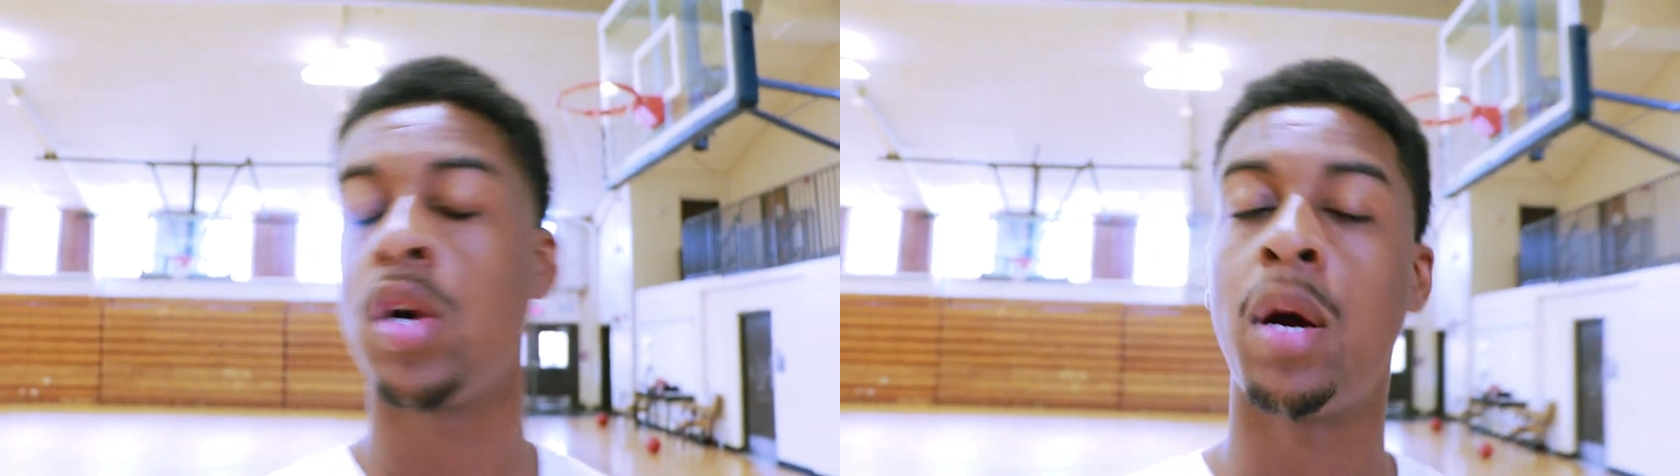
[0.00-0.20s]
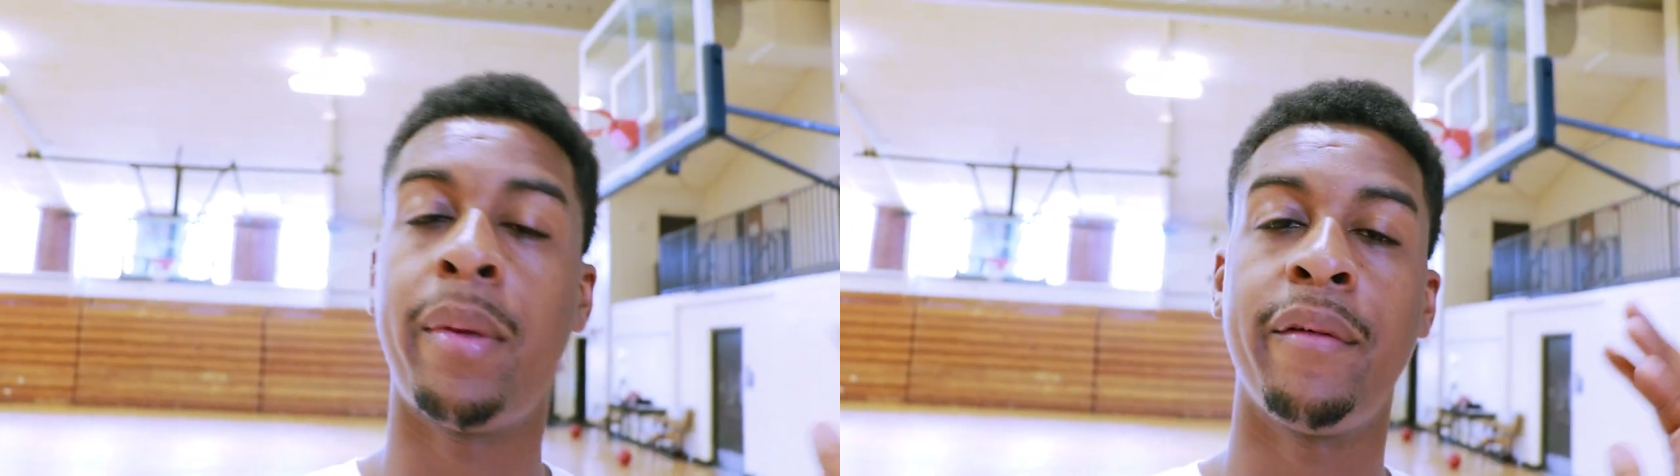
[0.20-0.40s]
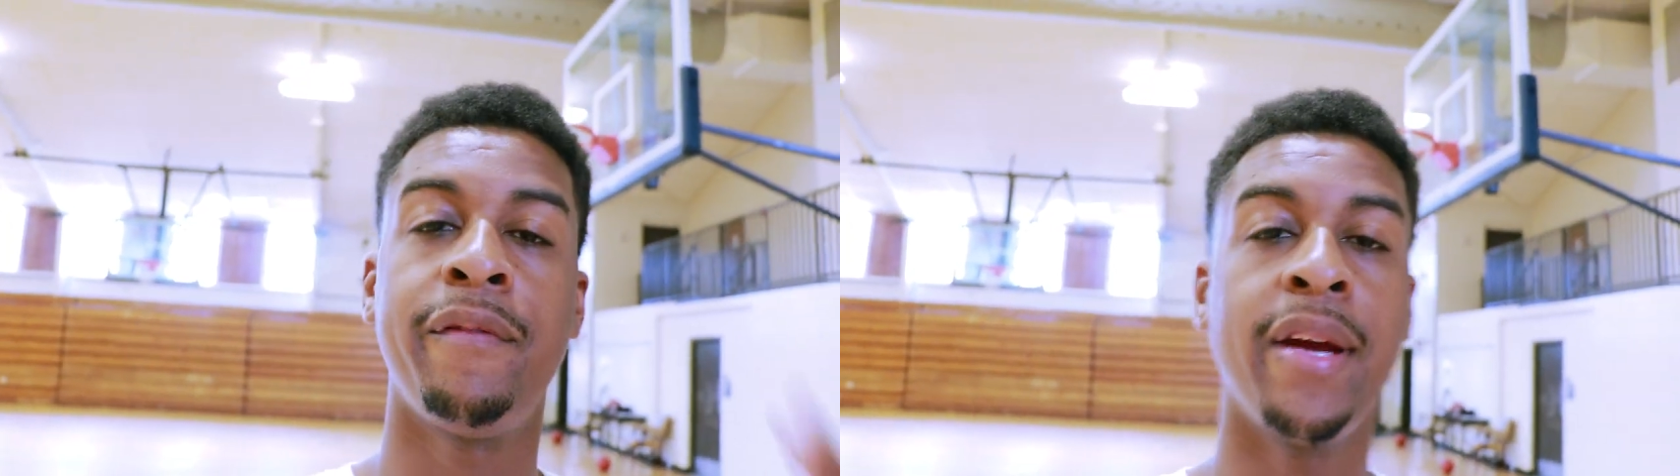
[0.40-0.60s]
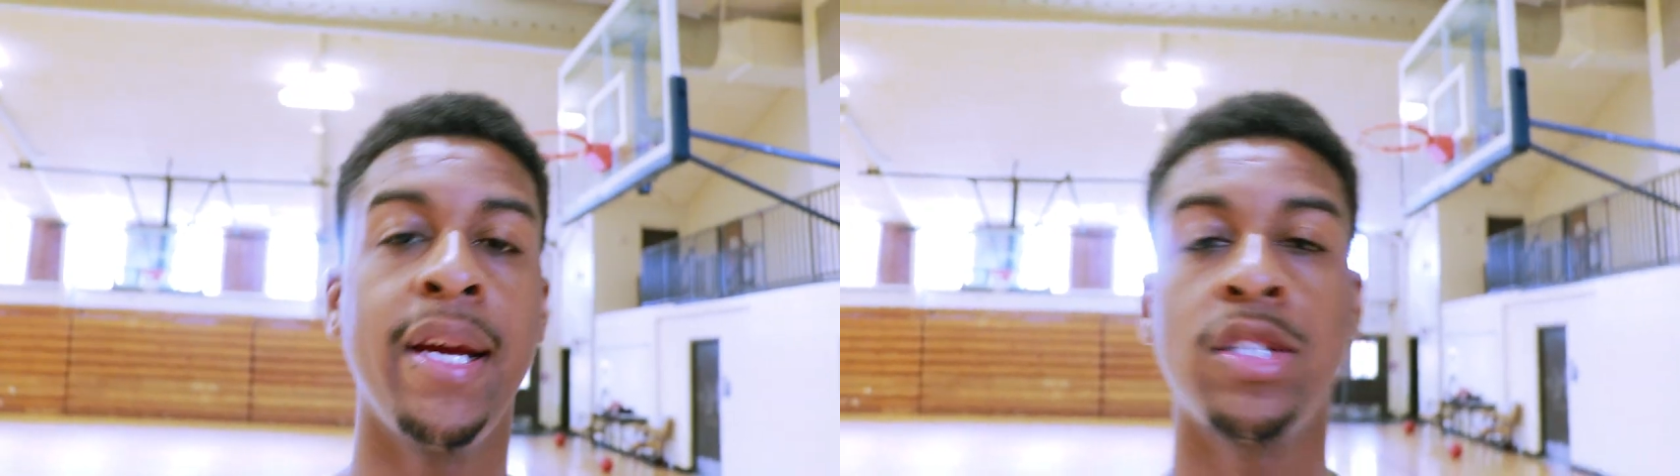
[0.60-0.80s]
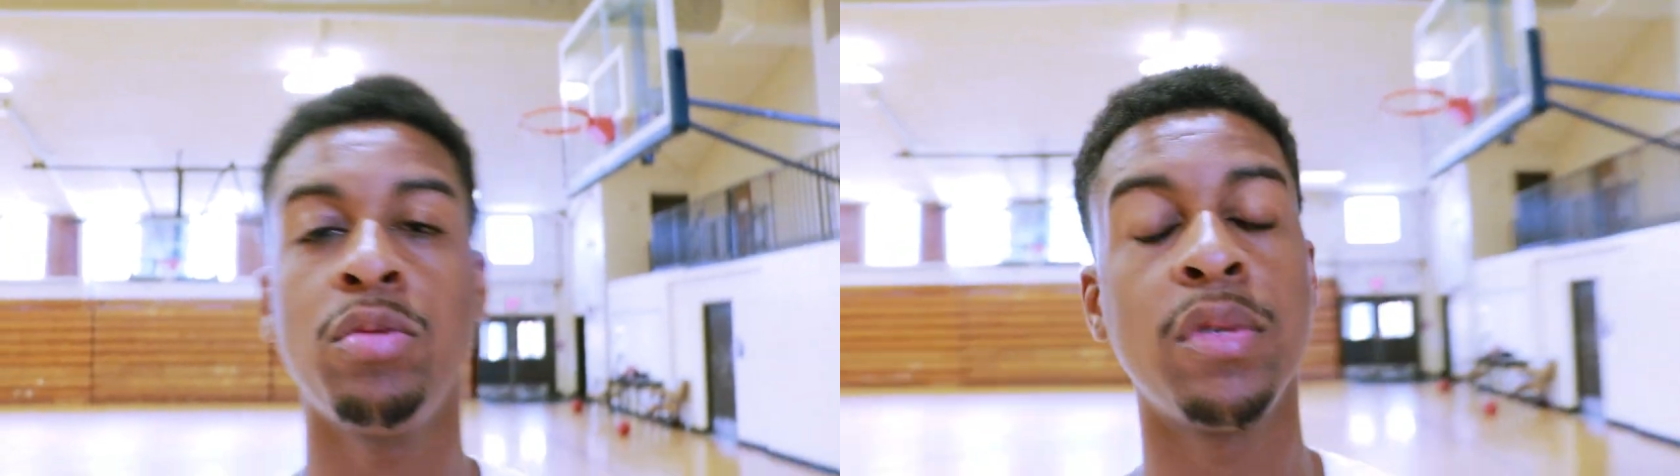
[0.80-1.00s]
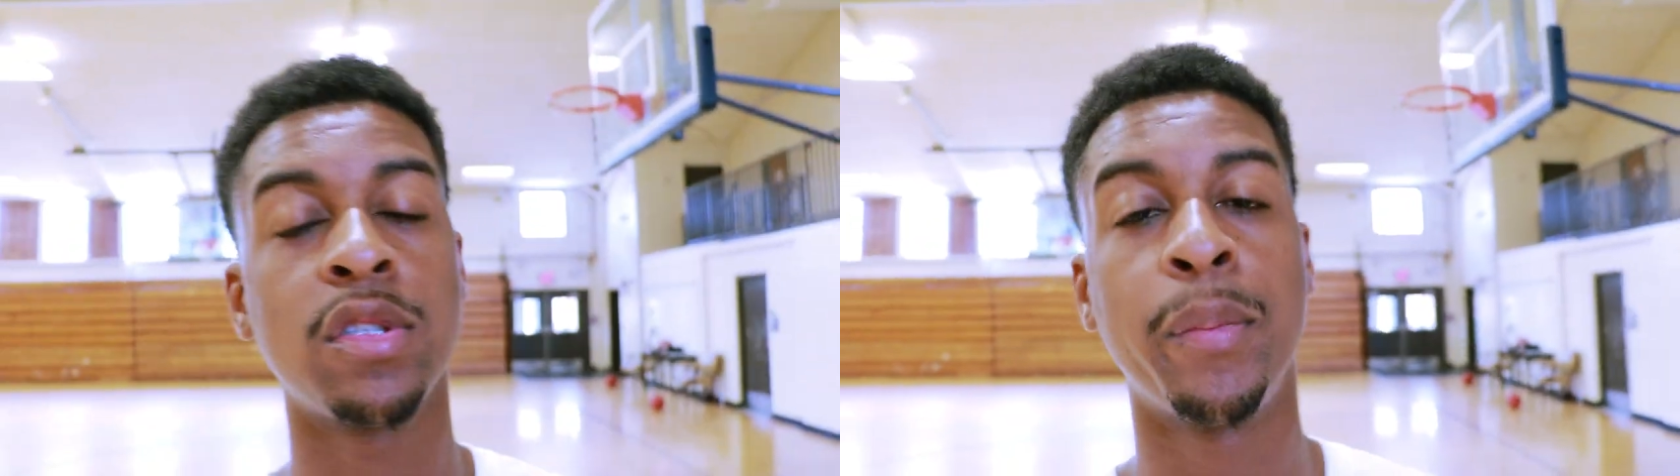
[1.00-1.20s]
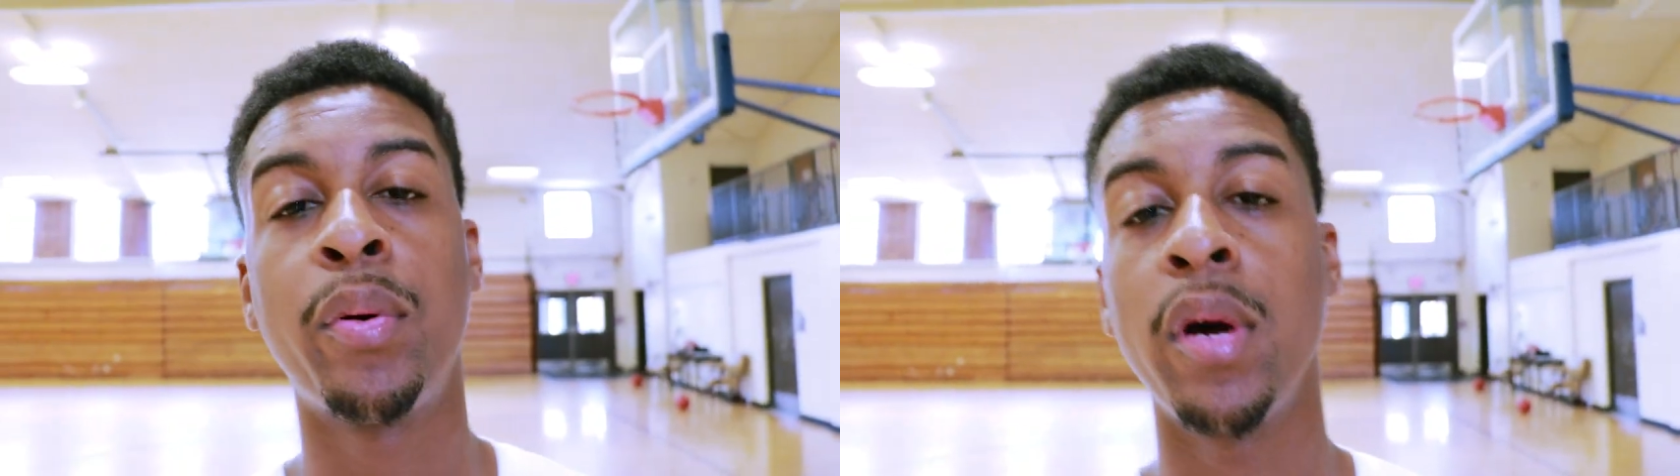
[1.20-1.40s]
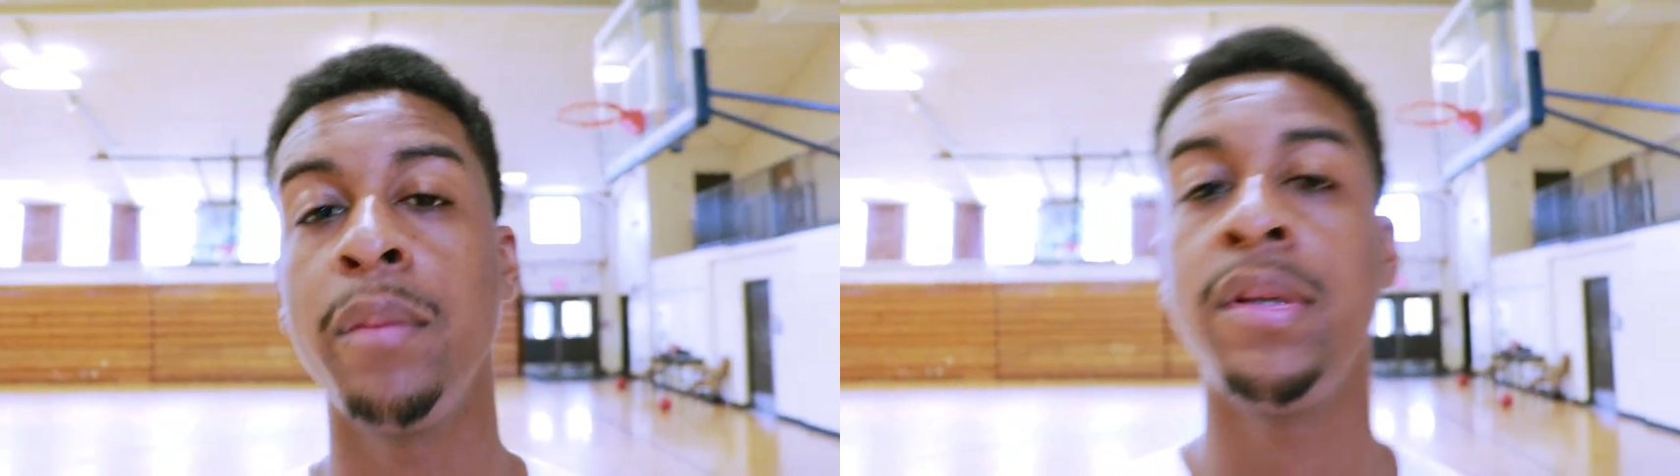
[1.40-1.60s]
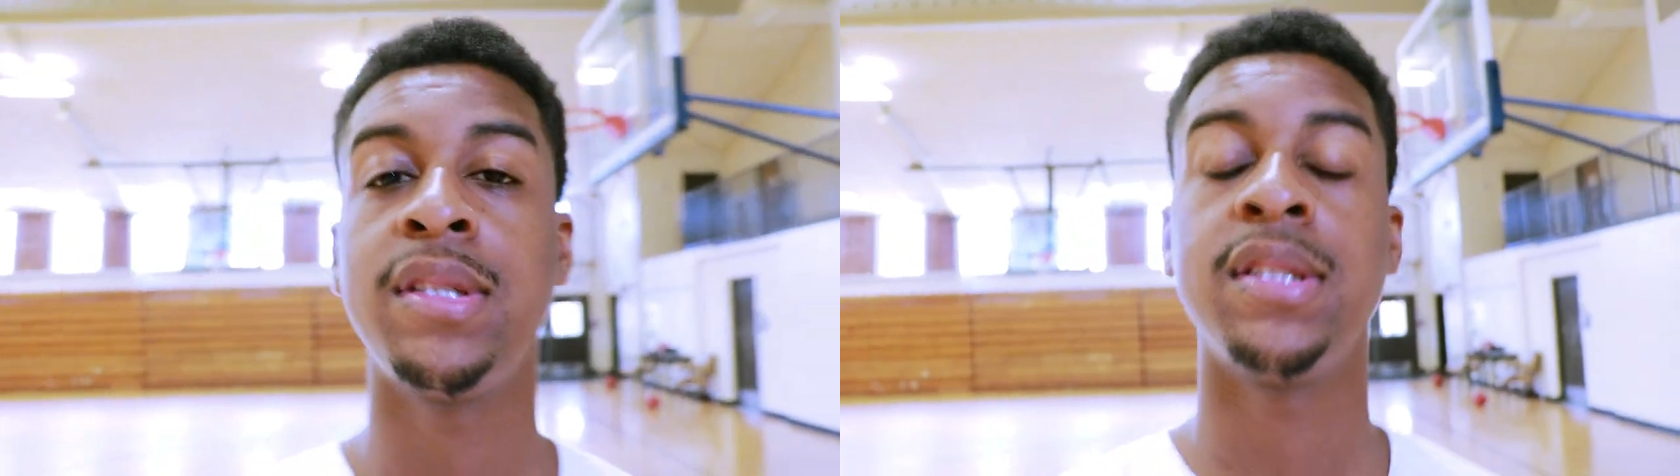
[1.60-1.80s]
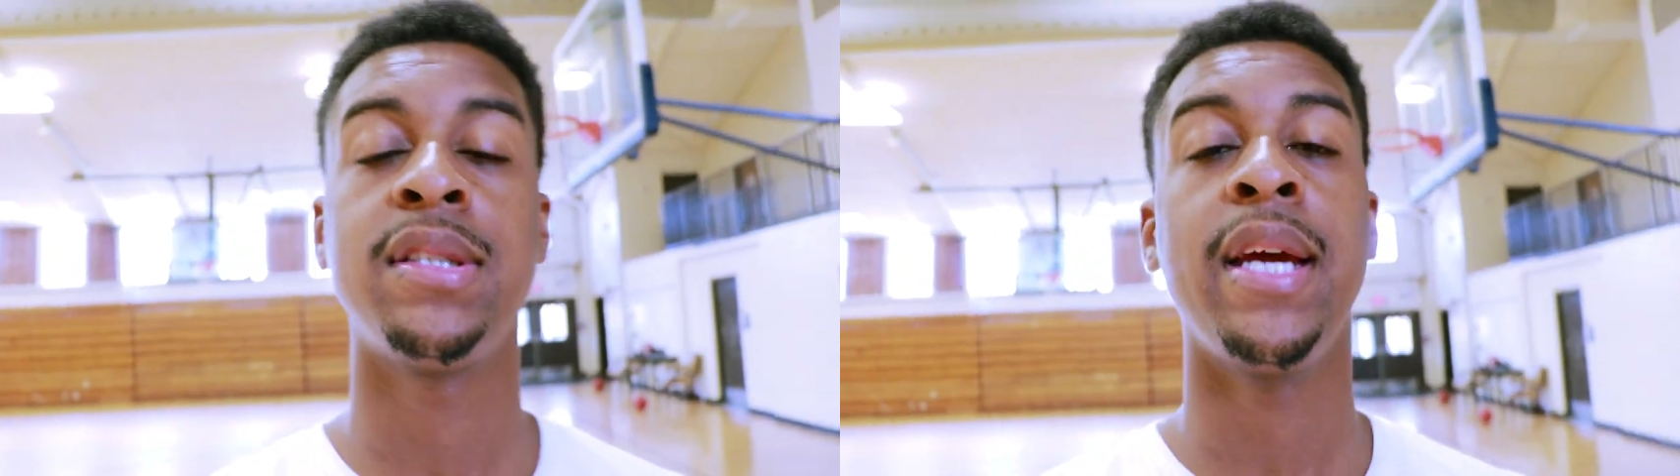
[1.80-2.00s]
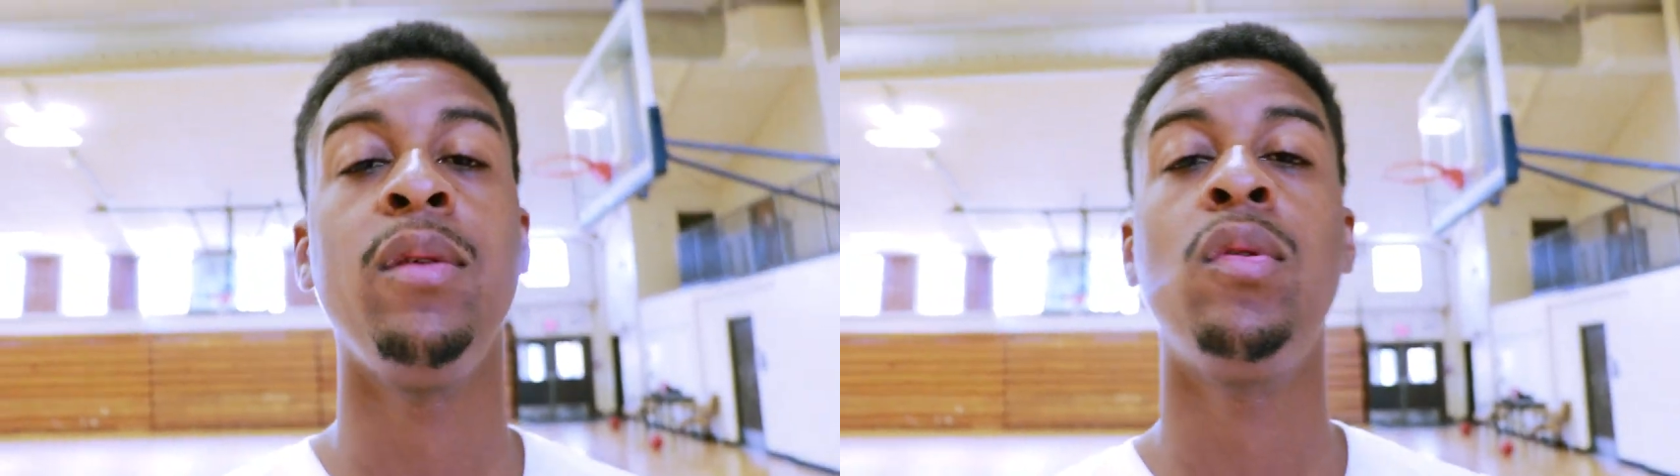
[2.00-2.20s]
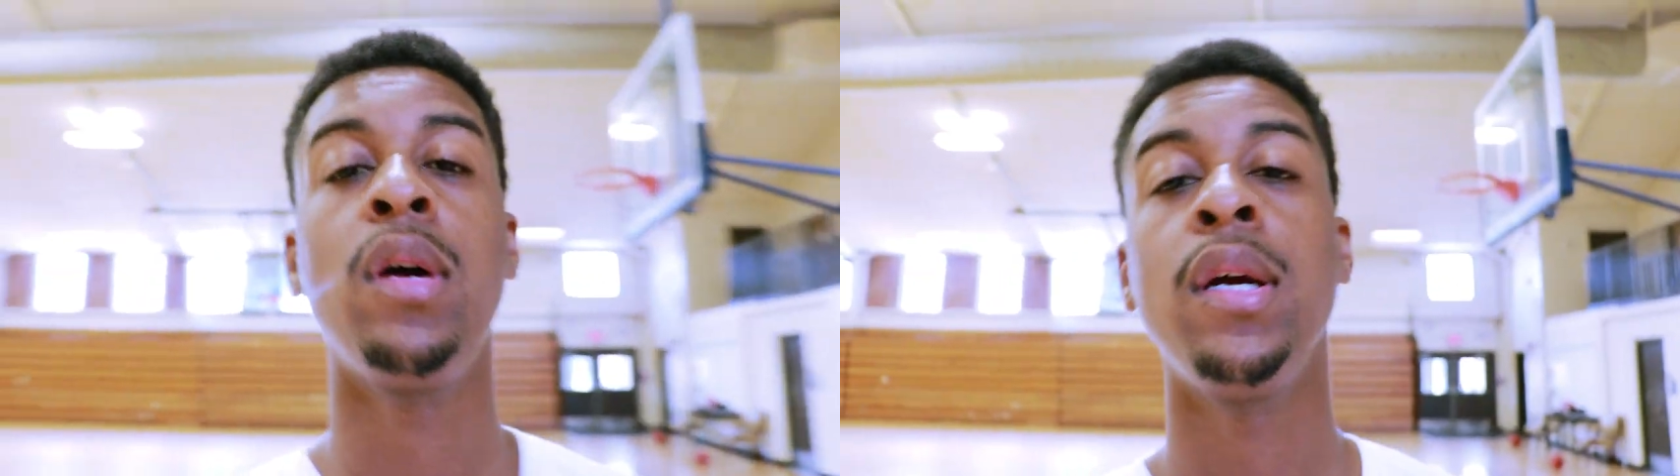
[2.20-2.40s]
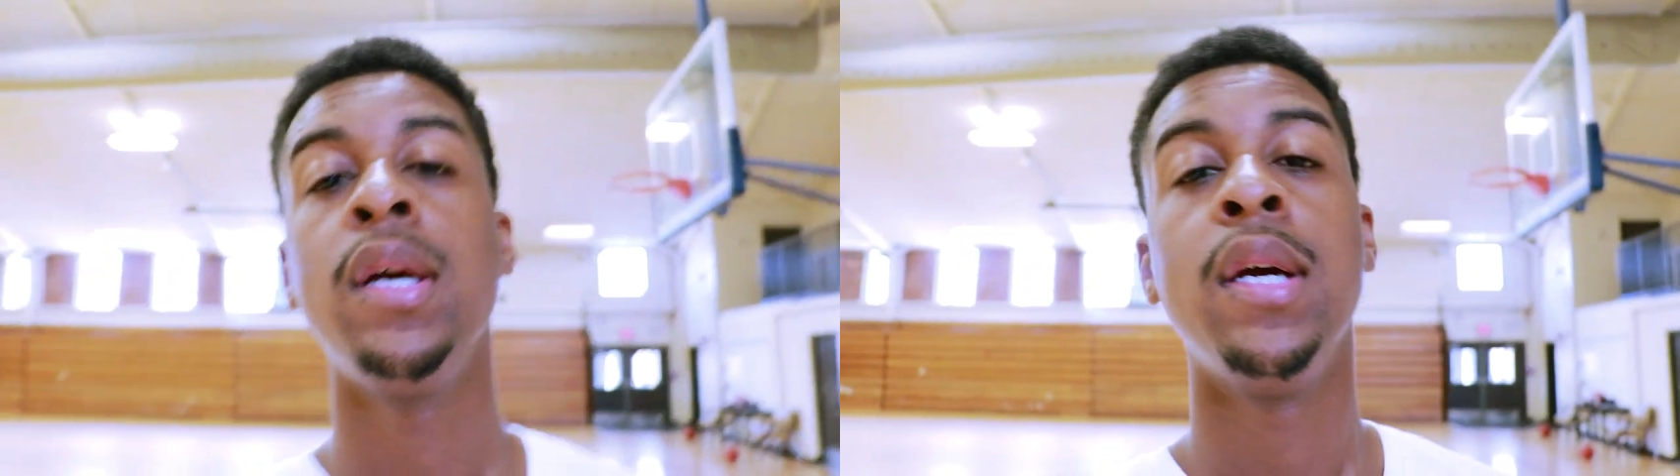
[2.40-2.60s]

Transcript: all my fans who've been supporting me since day one,